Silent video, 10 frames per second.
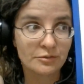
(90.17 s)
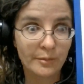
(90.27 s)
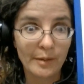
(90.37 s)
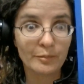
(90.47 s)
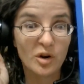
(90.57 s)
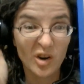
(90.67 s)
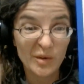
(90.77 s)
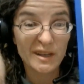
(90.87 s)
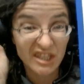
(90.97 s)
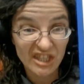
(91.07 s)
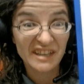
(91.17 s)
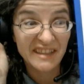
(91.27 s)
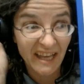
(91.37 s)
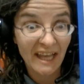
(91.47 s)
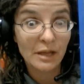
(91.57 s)
Remember, always check
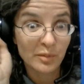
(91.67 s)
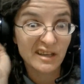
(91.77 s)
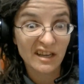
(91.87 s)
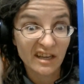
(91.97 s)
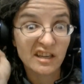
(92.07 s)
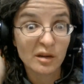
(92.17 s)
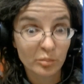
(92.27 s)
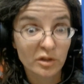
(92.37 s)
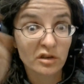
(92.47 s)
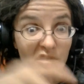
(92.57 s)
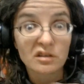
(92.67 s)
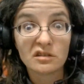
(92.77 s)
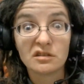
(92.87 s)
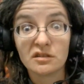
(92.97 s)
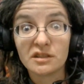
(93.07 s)
the API number
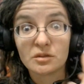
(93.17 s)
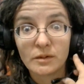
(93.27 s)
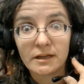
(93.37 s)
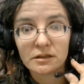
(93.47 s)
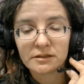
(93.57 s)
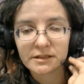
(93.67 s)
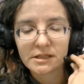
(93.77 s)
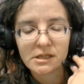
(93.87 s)
on these wells.